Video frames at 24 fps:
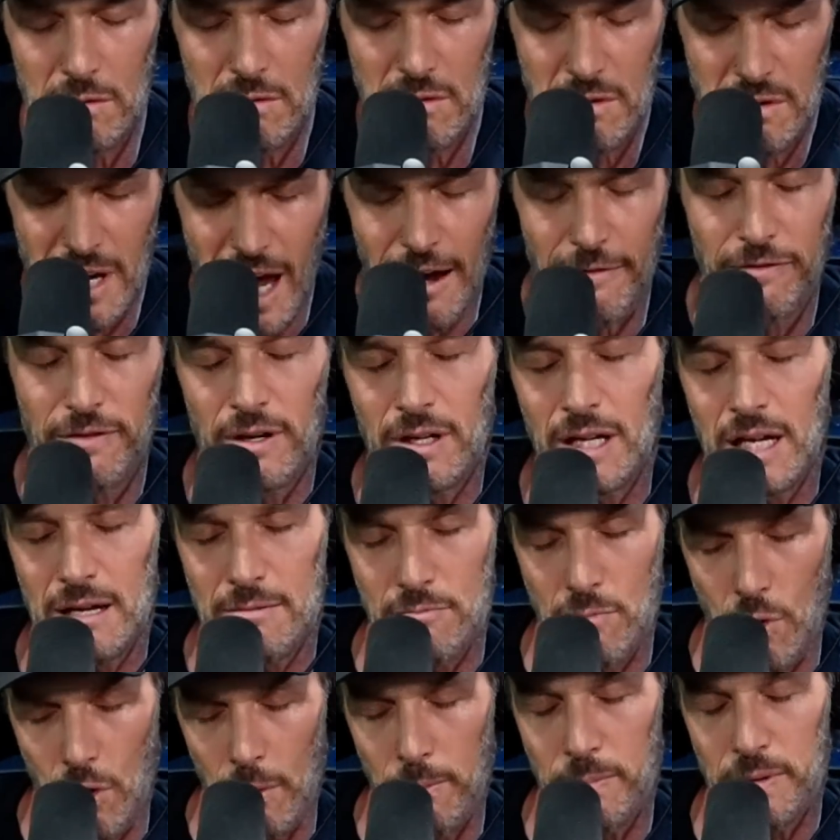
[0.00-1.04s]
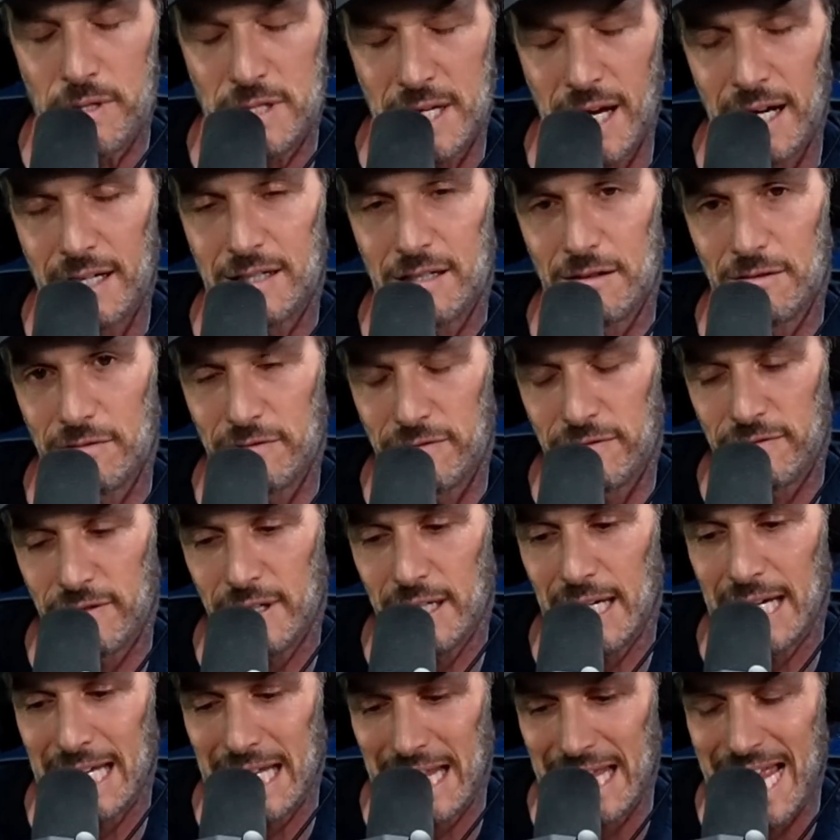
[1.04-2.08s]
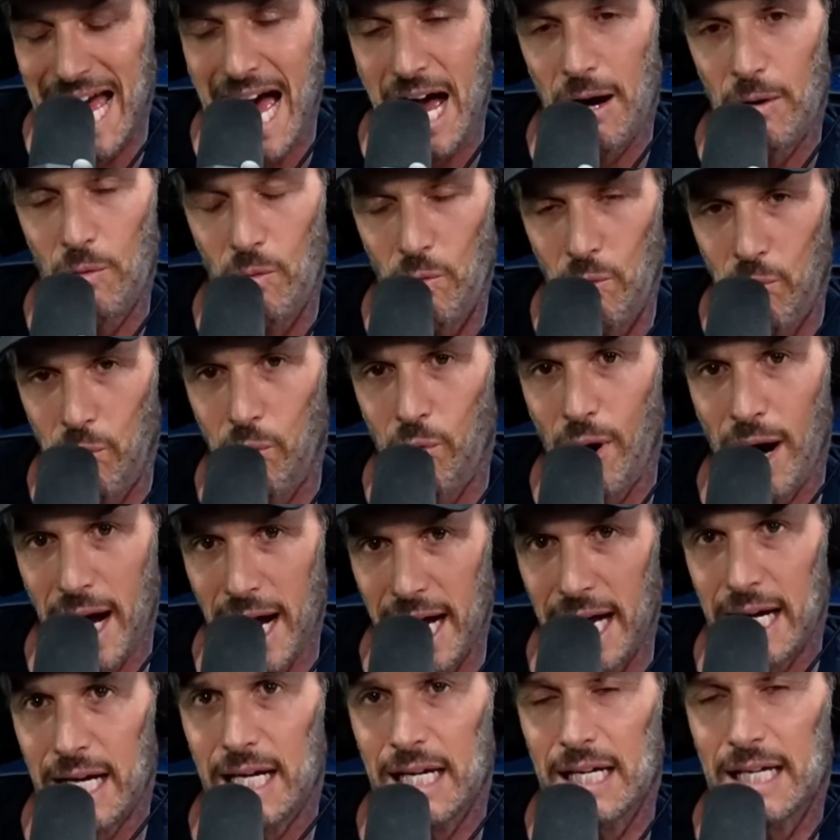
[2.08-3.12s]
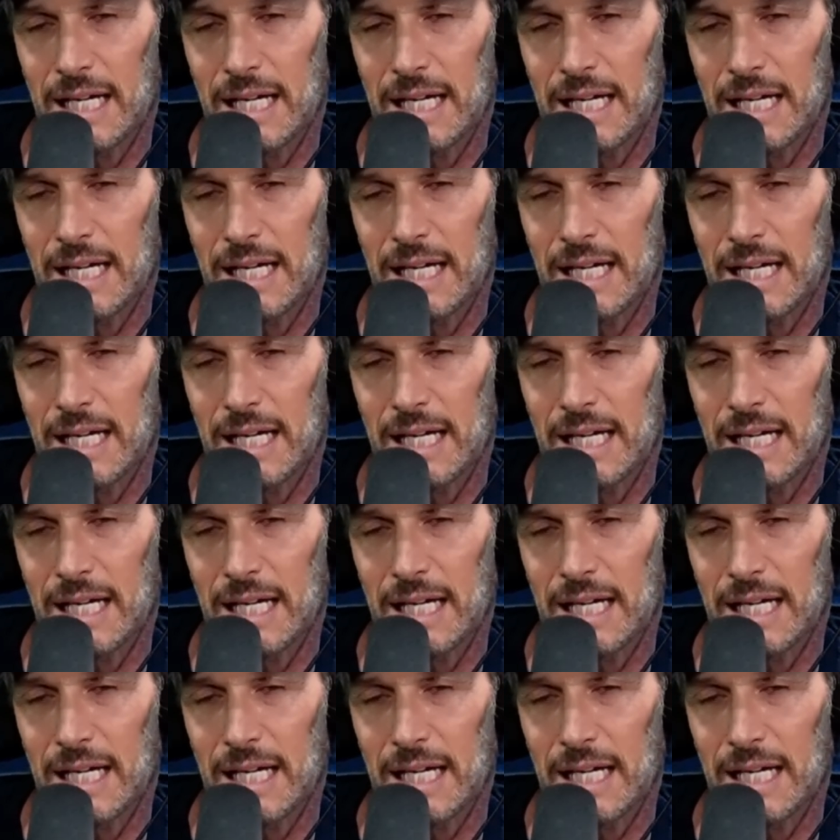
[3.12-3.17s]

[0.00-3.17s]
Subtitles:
definitely more protective in that way.